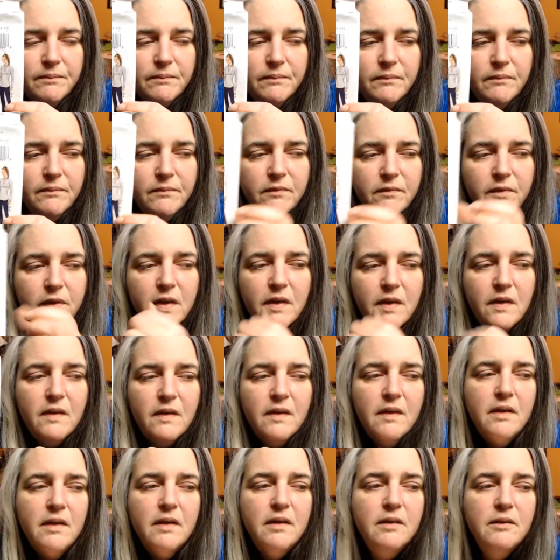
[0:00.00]
with
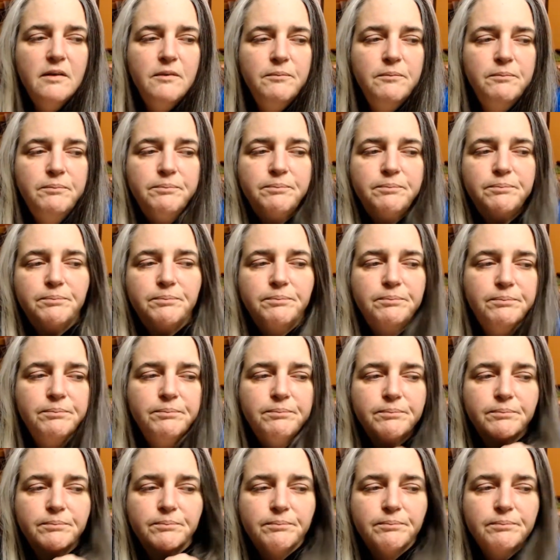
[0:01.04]
the
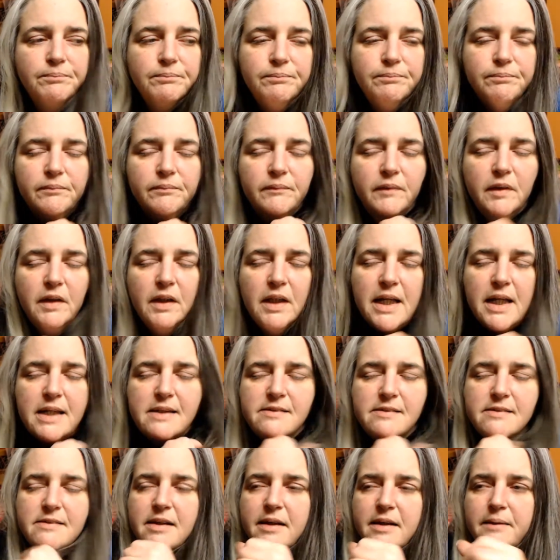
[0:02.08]

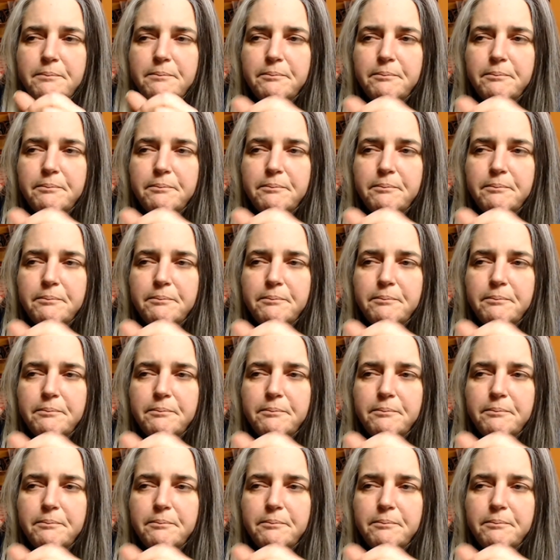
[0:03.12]
laced up,